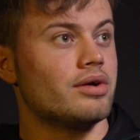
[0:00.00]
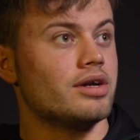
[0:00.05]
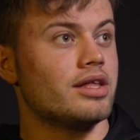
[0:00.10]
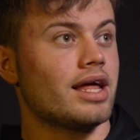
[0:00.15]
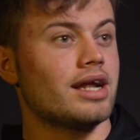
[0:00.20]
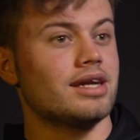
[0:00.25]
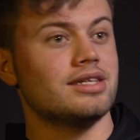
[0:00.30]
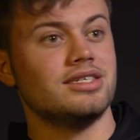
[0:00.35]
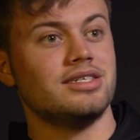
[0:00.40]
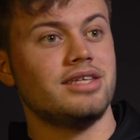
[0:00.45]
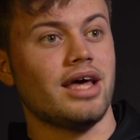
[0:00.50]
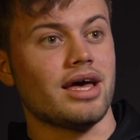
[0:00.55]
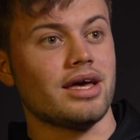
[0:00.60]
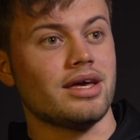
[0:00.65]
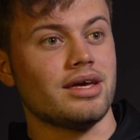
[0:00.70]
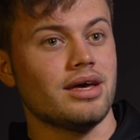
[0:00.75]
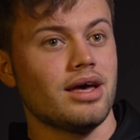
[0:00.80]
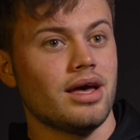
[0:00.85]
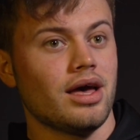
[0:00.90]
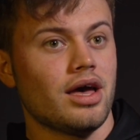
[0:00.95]
And at the end of the
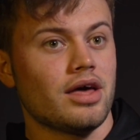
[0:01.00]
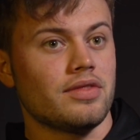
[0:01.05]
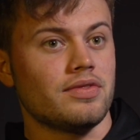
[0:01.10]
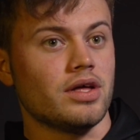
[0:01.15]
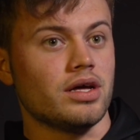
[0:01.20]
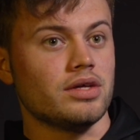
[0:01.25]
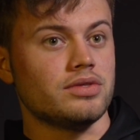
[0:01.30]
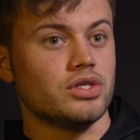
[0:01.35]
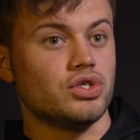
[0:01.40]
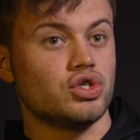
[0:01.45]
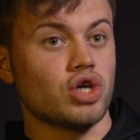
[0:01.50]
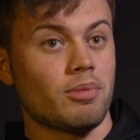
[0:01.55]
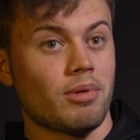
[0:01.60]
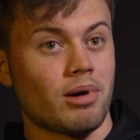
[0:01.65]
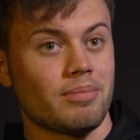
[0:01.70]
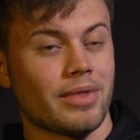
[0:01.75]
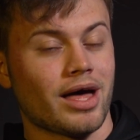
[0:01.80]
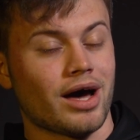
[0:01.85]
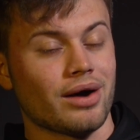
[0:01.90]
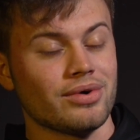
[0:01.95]
day, the job
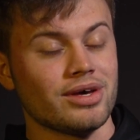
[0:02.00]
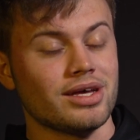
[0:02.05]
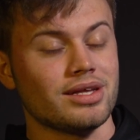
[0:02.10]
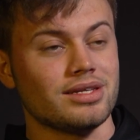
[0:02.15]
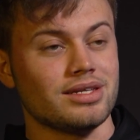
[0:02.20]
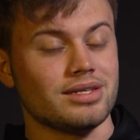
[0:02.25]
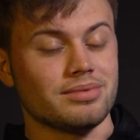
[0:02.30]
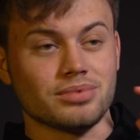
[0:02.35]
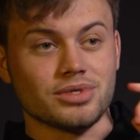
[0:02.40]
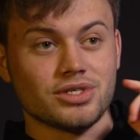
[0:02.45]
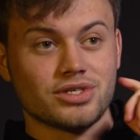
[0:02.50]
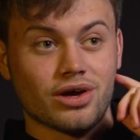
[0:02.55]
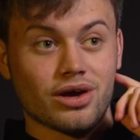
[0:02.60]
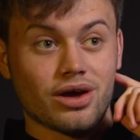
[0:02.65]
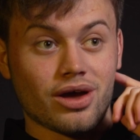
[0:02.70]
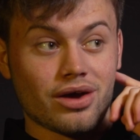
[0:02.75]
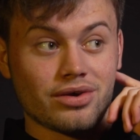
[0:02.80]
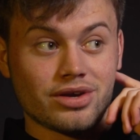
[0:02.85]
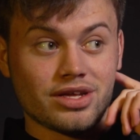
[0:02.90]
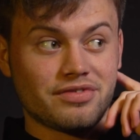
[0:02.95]
I'm now in was,
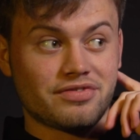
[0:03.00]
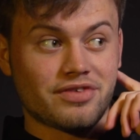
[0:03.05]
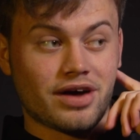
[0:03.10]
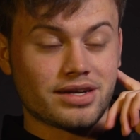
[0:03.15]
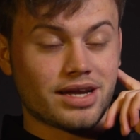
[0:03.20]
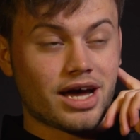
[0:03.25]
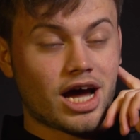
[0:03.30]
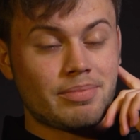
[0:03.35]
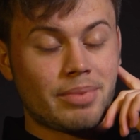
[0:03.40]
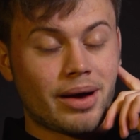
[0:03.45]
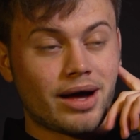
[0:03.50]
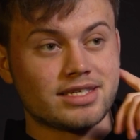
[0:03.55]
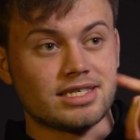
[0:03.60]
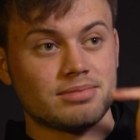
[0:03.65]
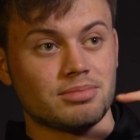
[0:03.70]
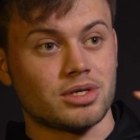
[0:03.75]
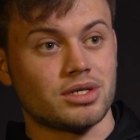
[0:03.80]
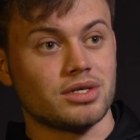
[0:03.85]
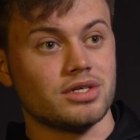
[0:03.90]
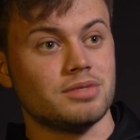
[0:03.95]
I only found out about
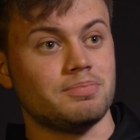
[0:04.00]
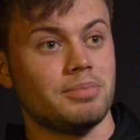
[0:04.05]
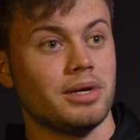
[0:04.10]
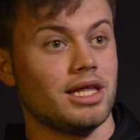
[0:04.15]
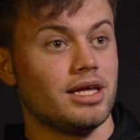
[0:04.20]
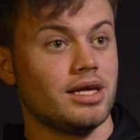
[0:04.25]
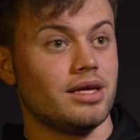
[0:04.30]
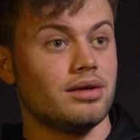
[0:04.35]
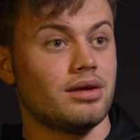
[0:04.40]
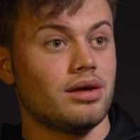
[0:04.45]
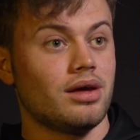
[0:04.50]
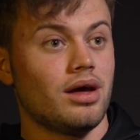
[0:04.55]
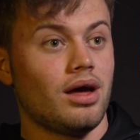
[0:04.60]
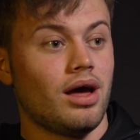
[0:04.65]
it because Billy,